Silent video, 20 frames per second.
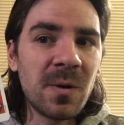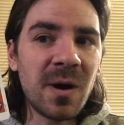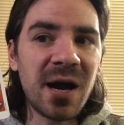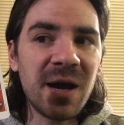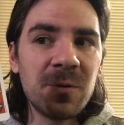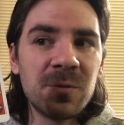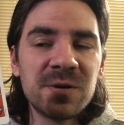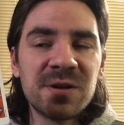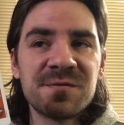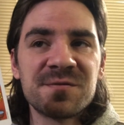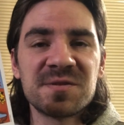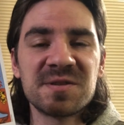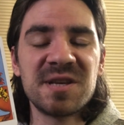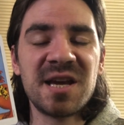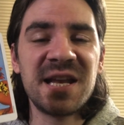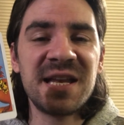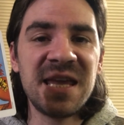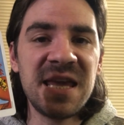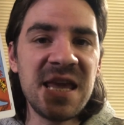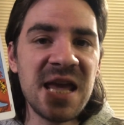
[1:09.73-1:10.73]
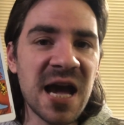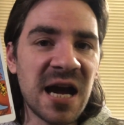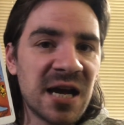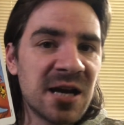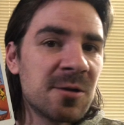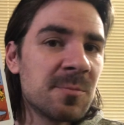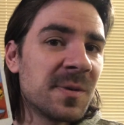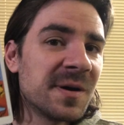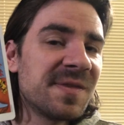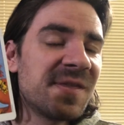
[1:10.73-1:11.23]
I would have said
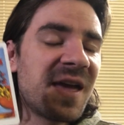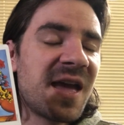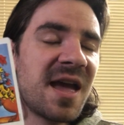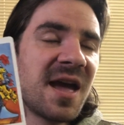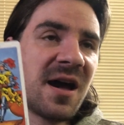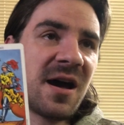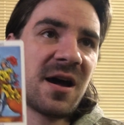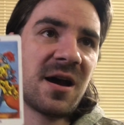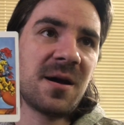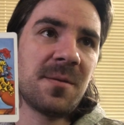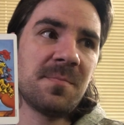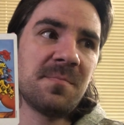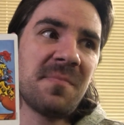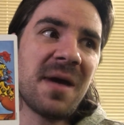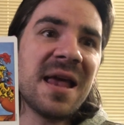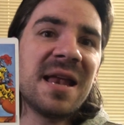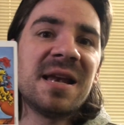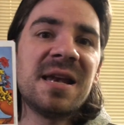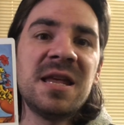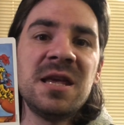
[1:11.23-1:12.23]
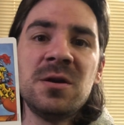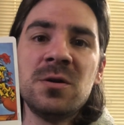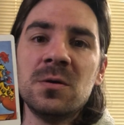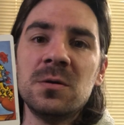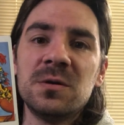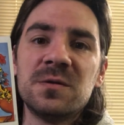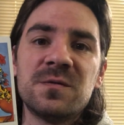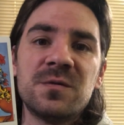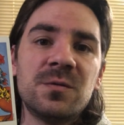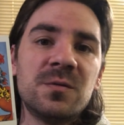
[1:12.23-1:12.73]
young, but they are mainly
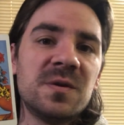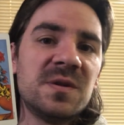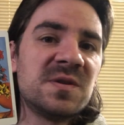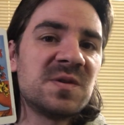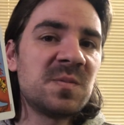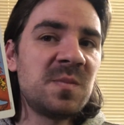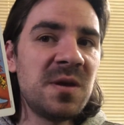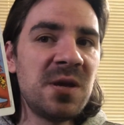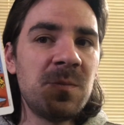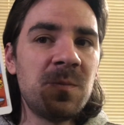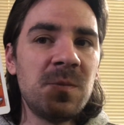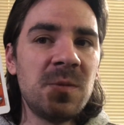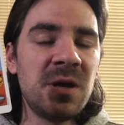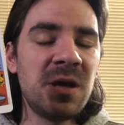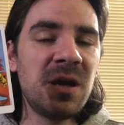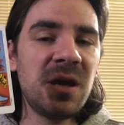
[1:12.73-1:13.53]
youthful in spirit.